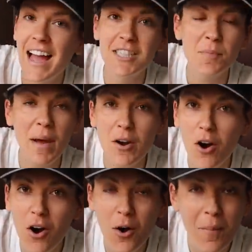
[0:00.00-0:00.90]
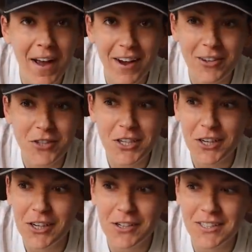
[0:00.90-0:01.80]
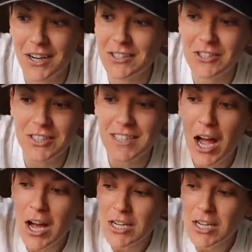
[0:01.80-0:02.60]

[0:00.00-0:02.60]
and spend all my 100 euros on just